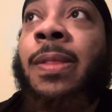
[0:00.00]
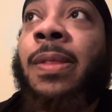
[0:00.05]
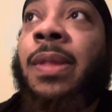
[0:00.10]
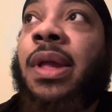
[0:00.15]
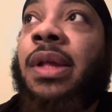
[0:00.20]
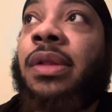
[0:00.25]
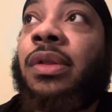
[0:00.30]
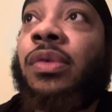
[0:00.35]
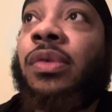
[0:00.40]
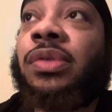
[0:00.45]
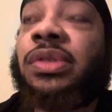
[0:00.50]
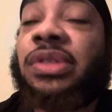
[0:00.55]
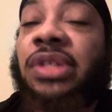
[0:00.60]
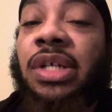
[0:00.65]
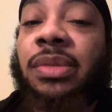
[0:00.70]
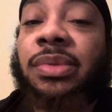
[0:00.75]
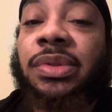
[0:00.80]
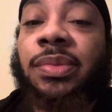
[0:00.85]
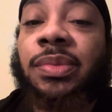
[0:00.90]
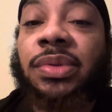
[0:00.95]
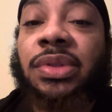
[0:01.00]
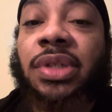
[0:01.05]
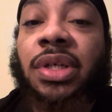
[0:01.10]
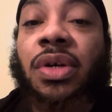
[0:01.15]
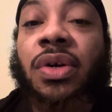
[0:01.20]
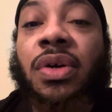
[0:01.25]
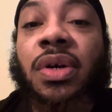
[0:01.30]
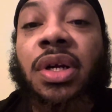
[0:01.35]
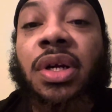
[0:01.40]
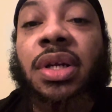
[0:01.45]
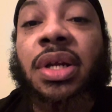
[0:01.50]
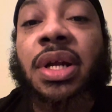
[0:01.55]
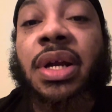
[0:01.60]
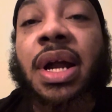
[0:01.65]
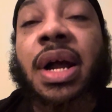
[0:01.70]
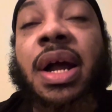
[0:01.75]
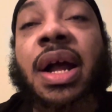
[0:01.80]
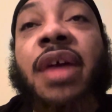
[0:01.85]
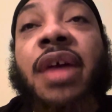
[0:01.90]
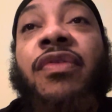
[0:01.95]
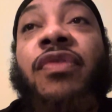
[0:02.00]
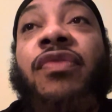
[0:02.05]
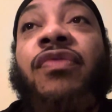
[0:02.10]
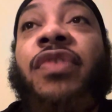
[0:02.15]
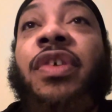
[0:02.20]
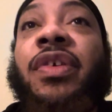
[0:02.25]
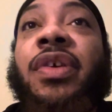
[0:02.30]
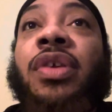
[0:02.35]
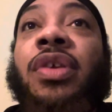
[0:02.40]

at those times it was like, all right, I have a very